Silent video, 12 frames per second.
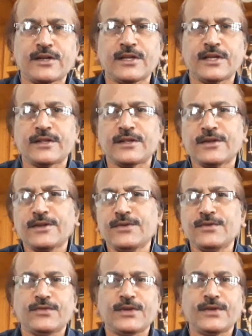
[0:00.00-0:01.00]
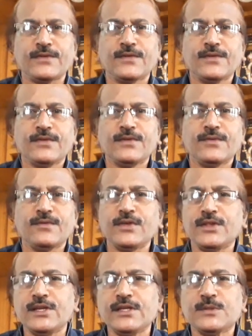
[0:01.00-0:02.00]
than curing.
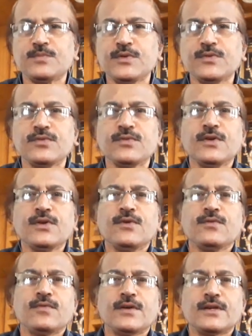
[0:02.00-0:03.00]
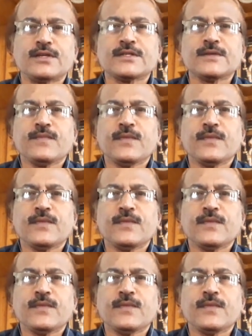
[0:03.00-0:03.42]
With these few words,